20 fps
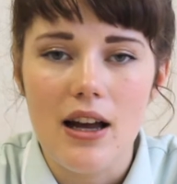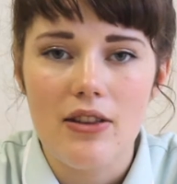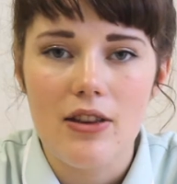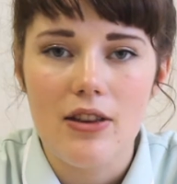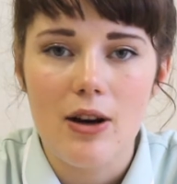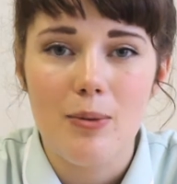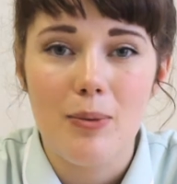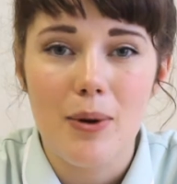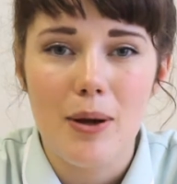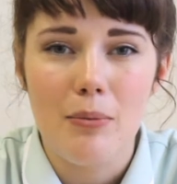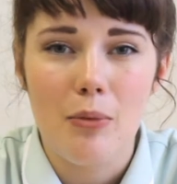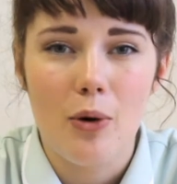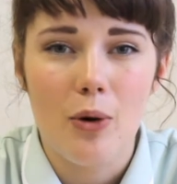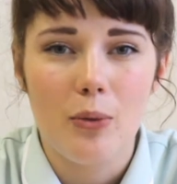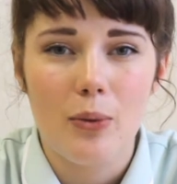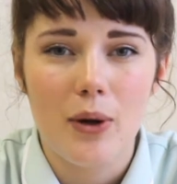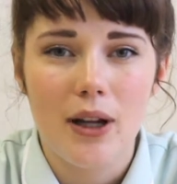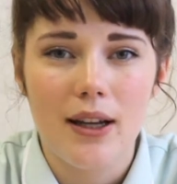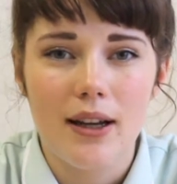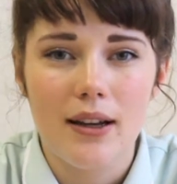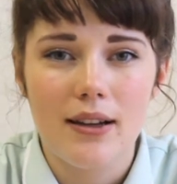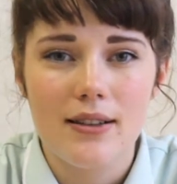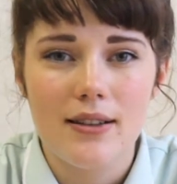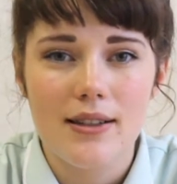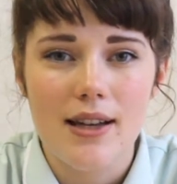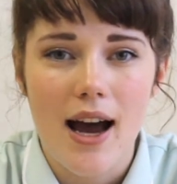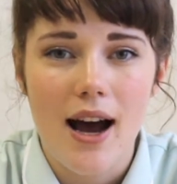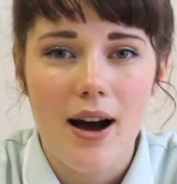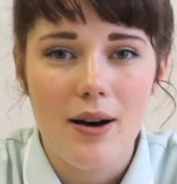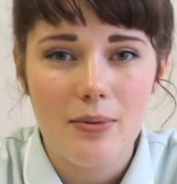and they'll be more willing
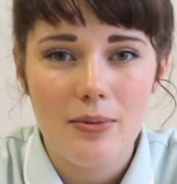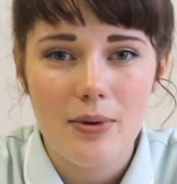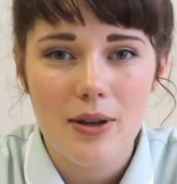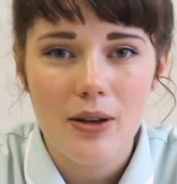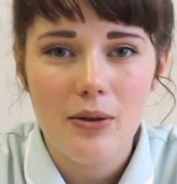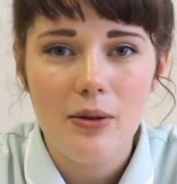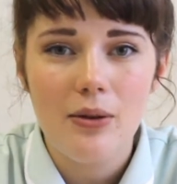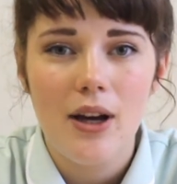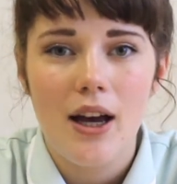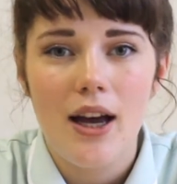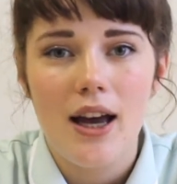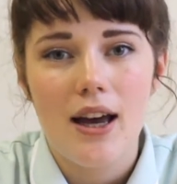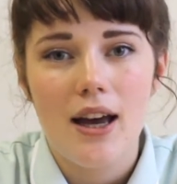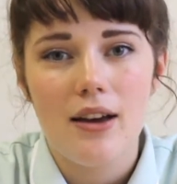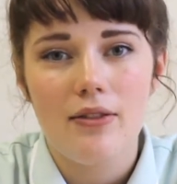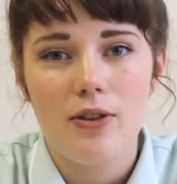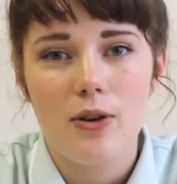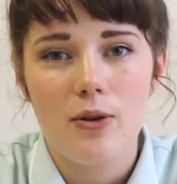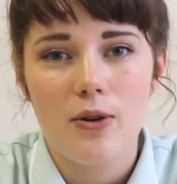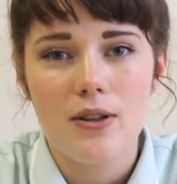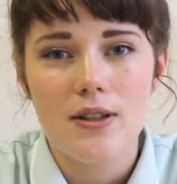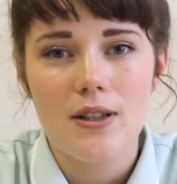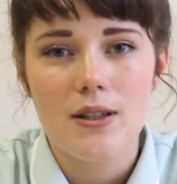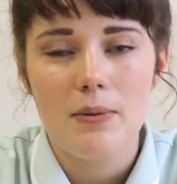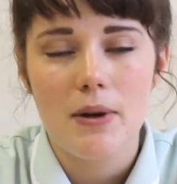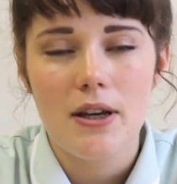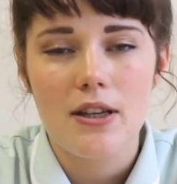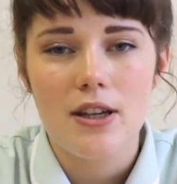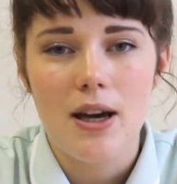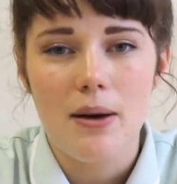to help you if you can
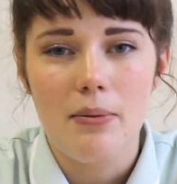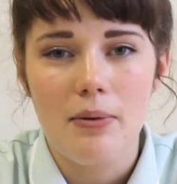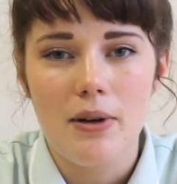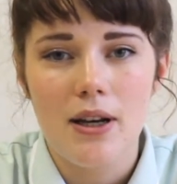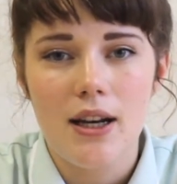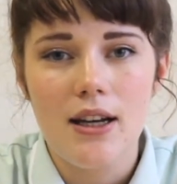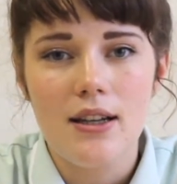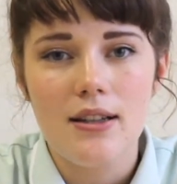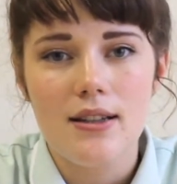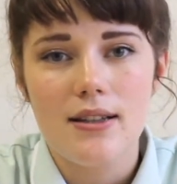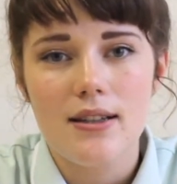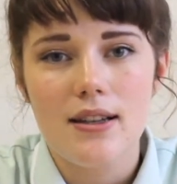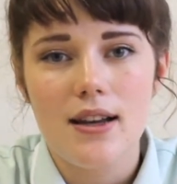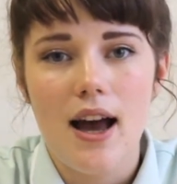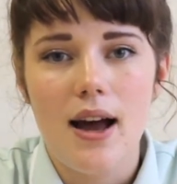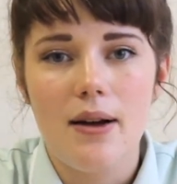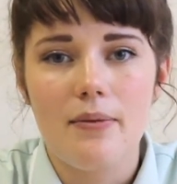speak Japanese.